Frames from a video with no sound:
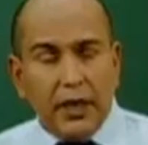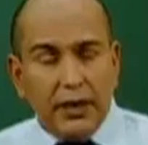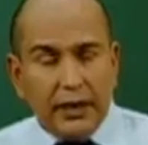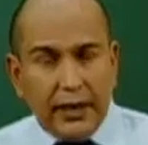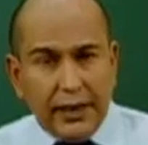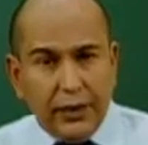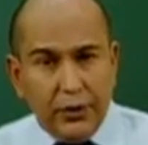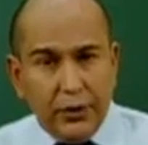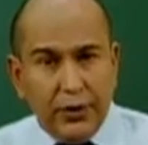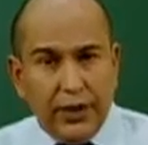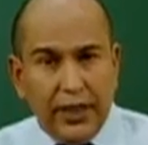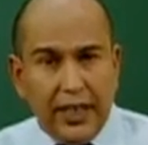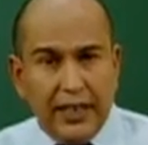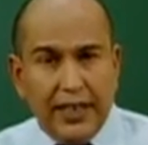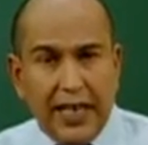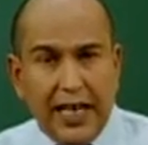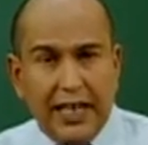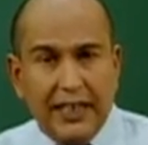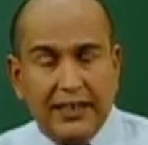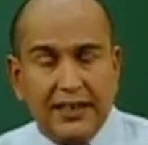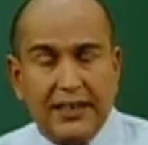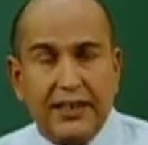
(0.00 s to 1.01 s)
They do the
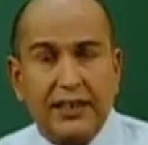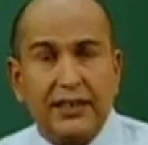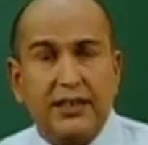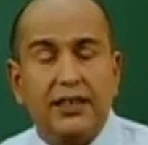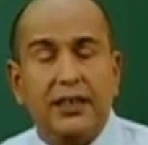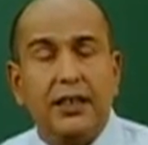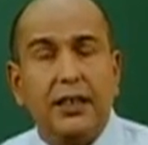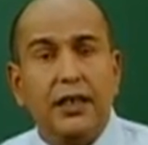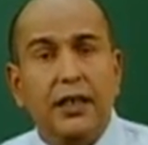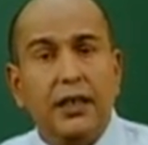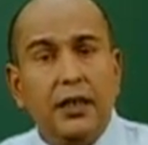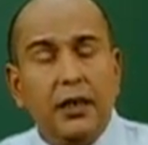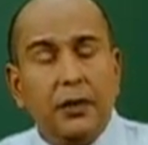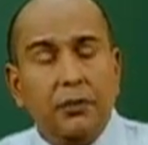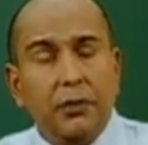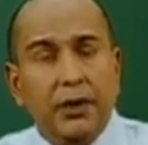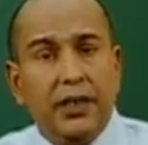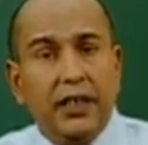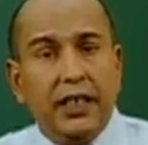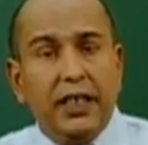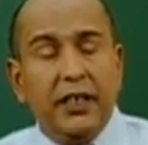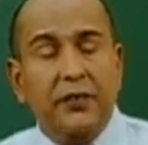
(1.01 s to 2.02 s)
analysis,
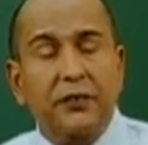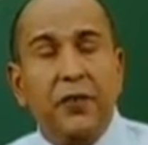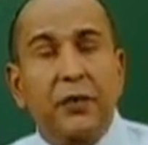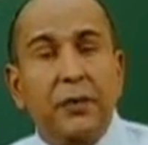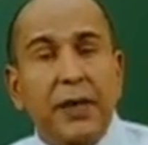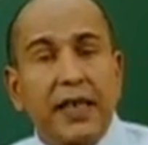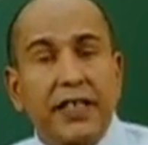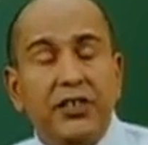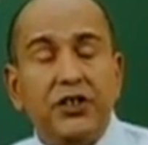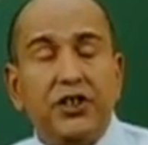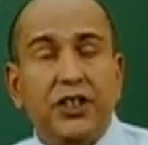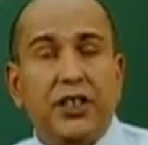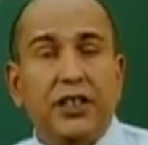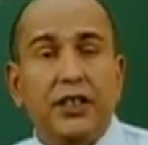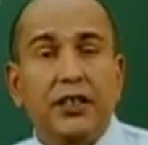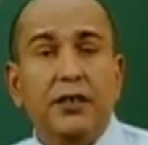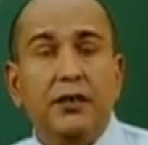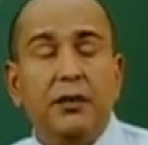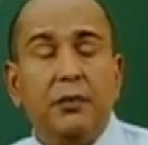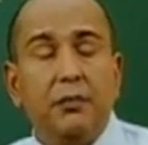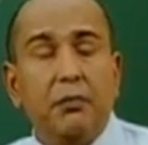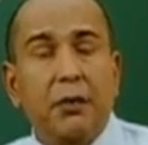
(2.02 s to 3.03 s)
but the
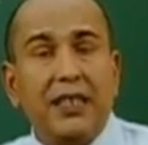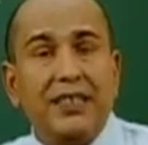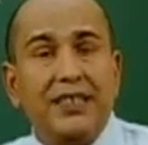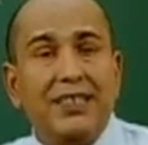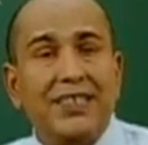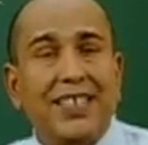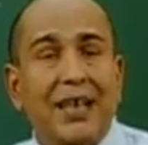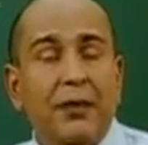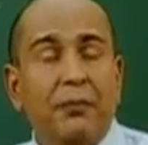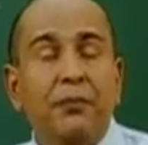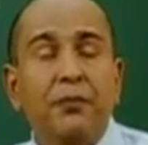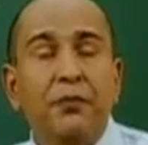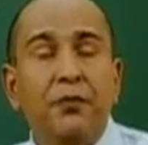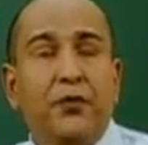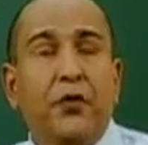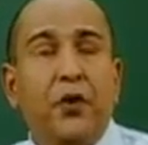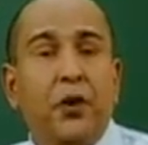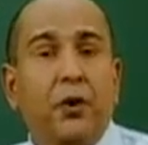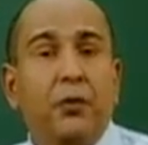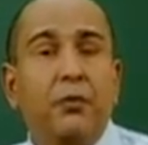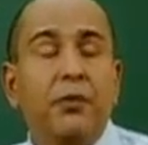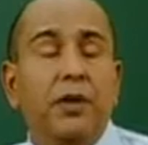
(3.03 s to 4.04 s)
information must come
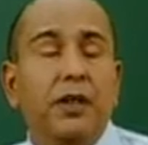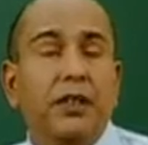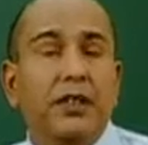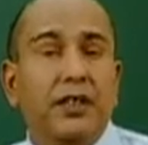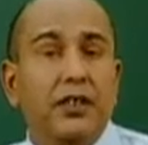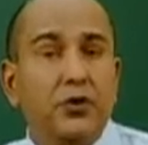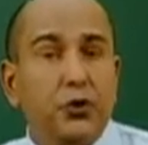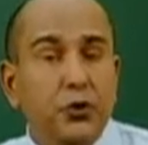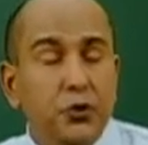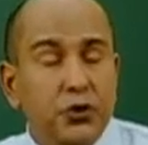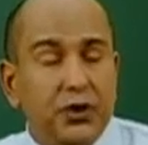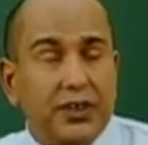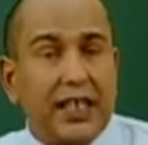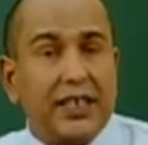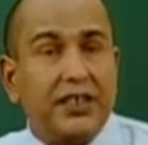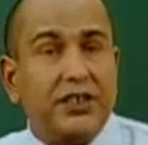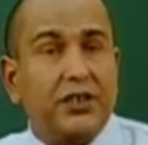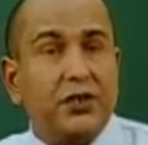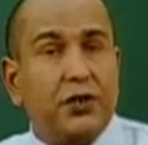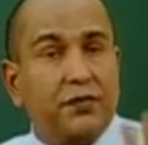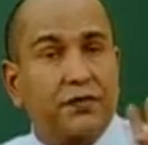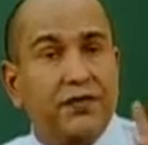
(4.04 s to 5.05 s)
from the two
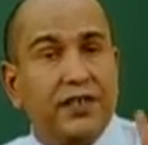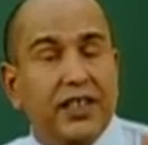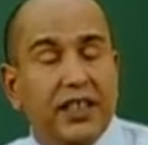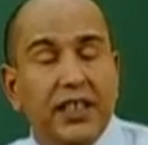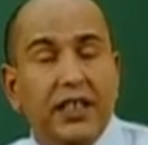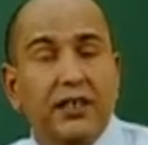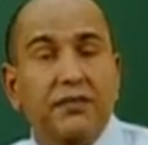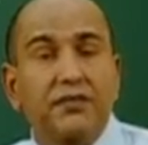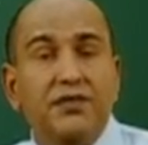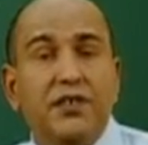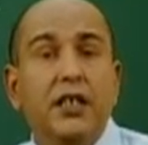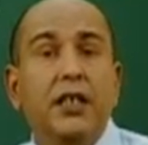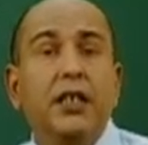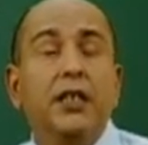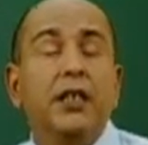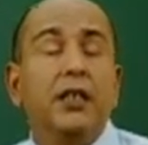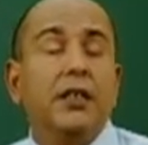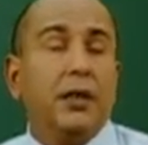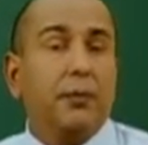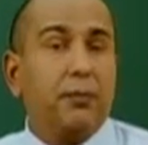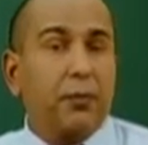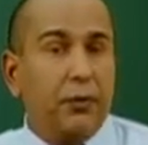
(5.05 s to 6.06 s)
sets of nerves,
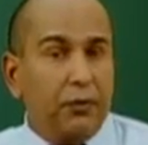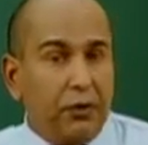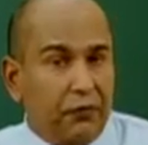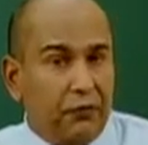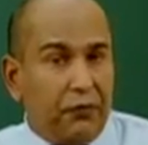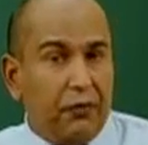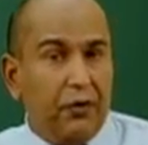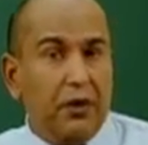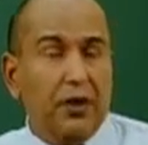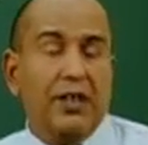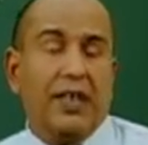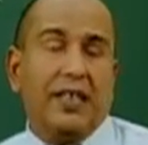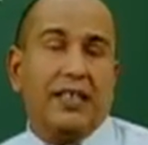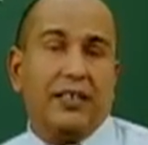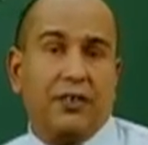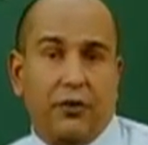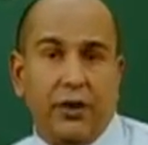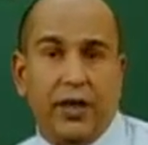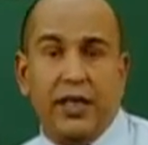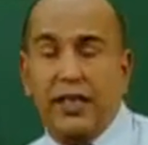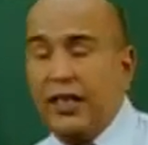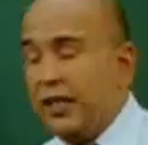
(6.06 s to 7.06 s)
the peripheral and
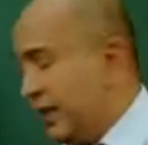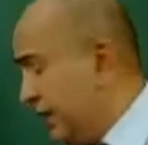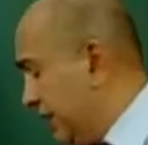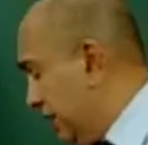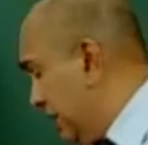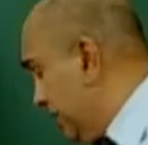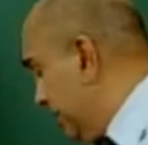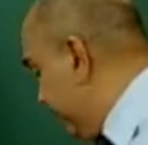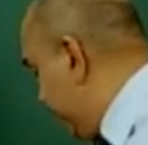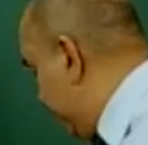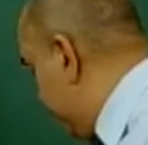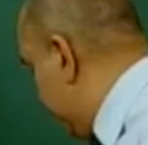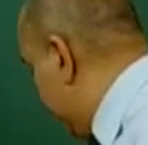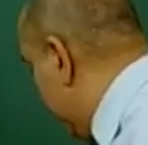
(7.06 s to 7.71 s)
cranial nerves.